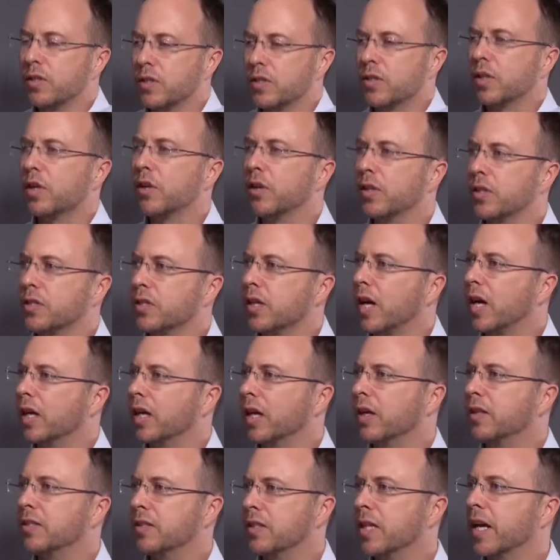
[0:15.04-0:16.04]
sit on the
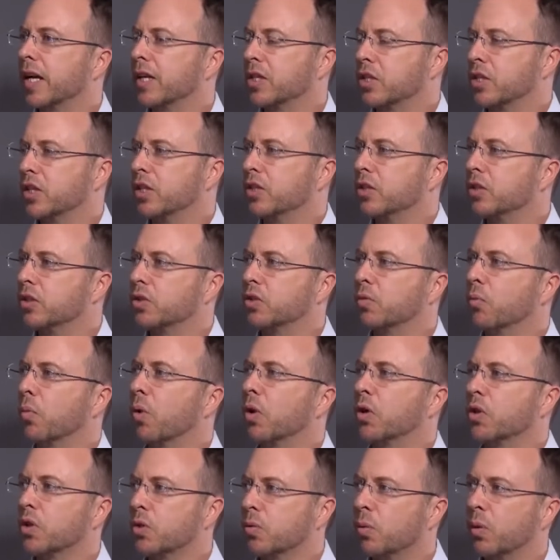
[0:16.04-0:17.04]
sidelines and actually just
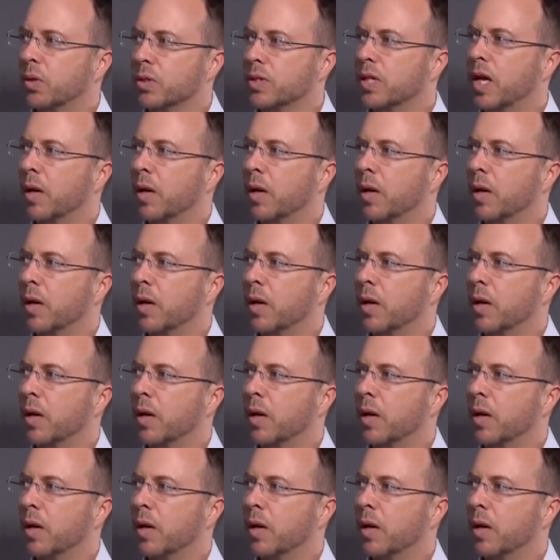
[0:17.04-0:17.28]
watch what's